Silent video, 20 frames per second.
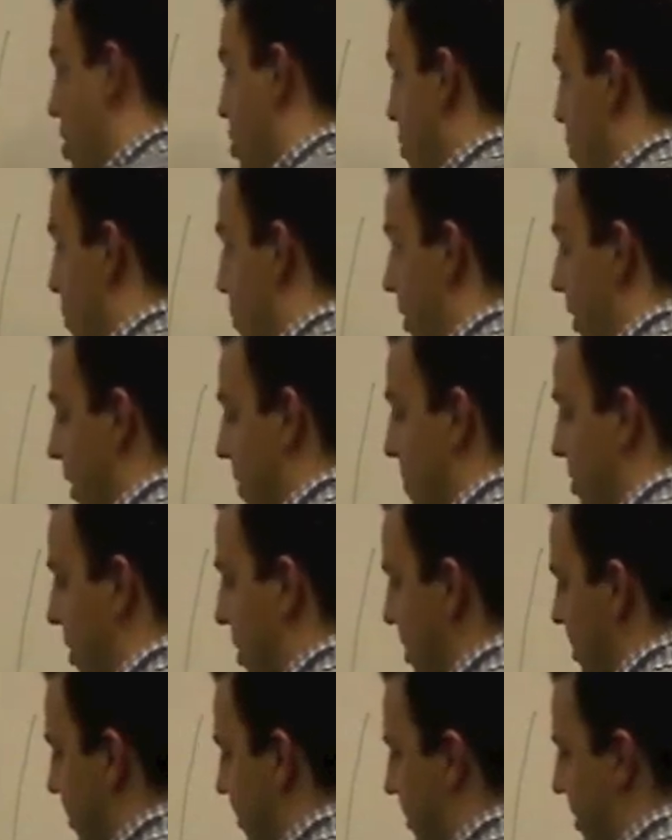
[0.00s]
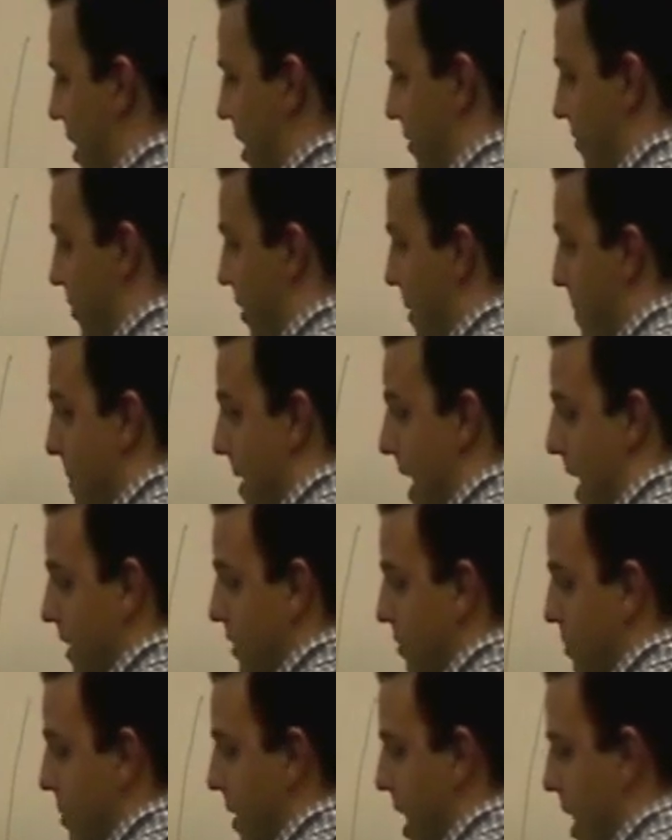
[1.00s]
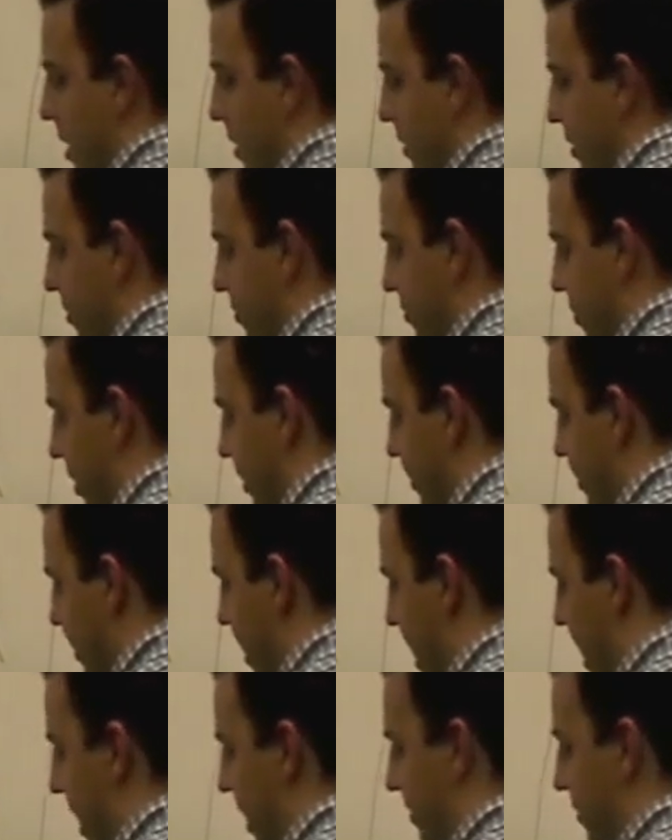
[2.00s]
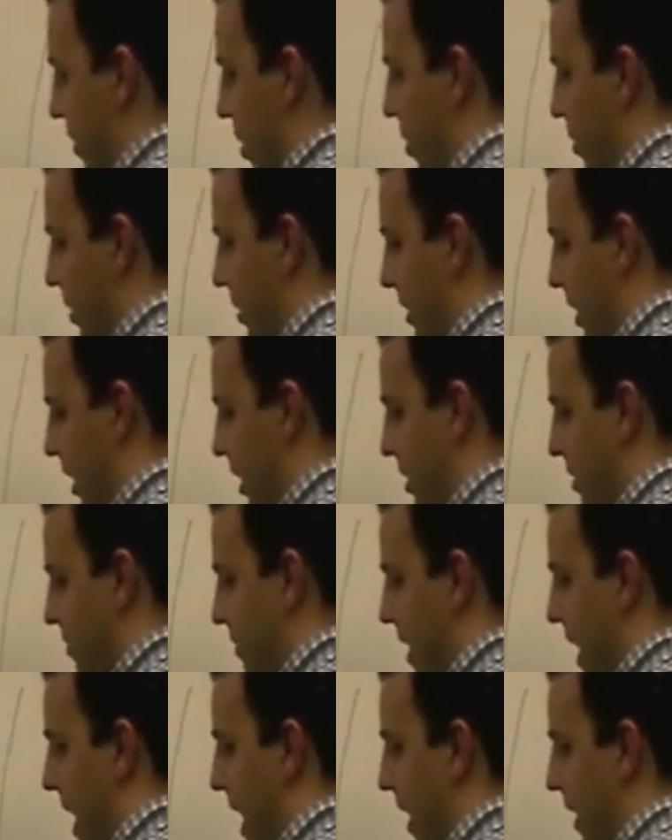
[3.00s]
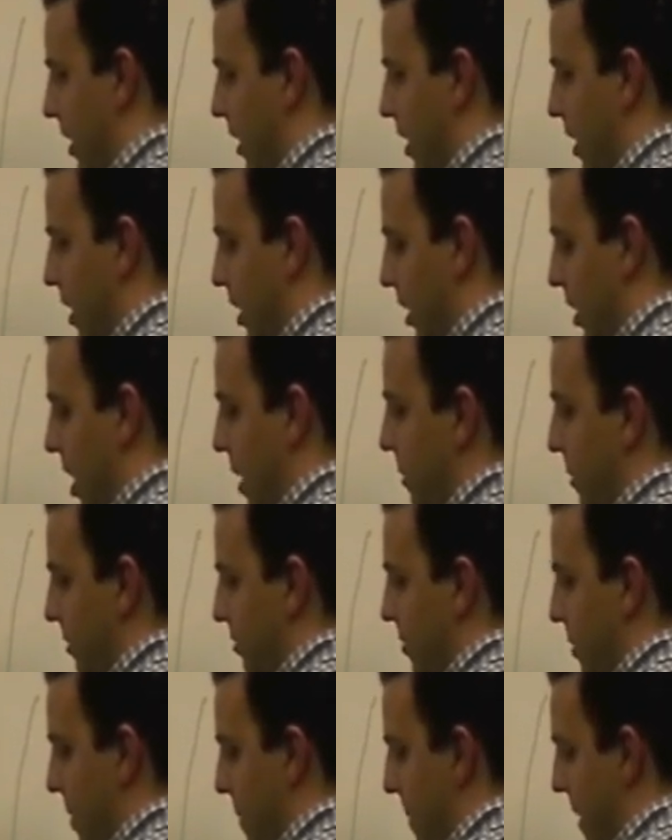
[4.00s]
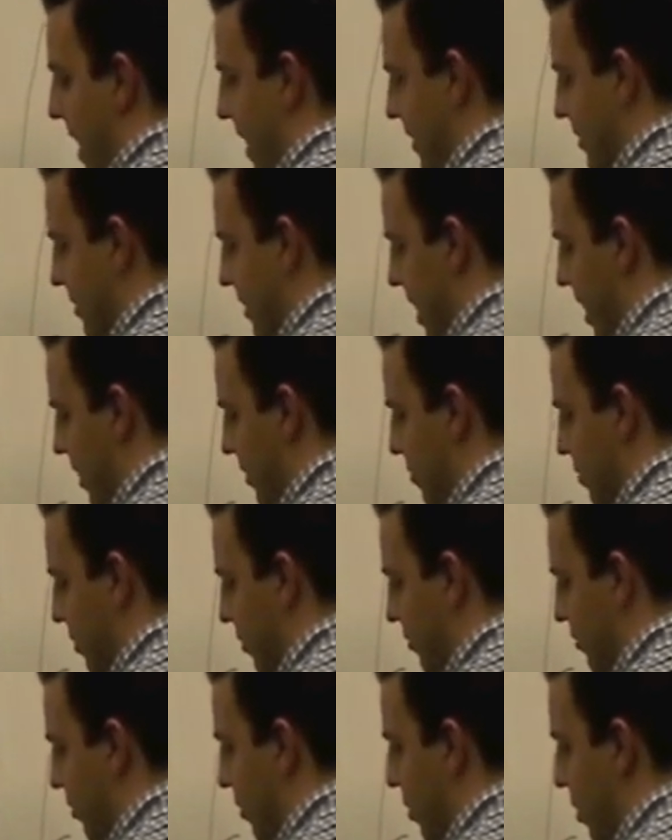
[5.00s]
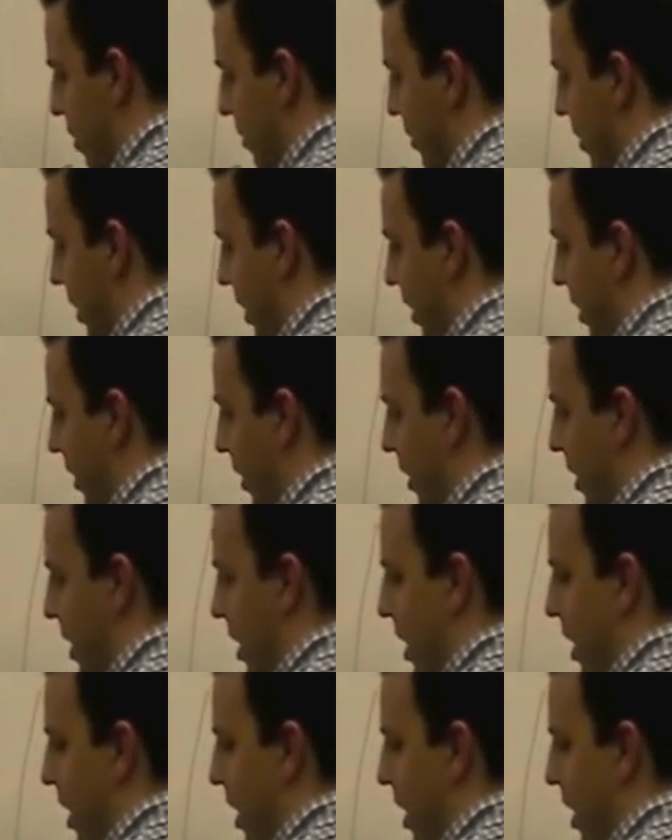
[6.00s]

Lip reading: you're really putting yourself in a bad spot on this front side if the only thing you've got coming from the back side is pursuit over here.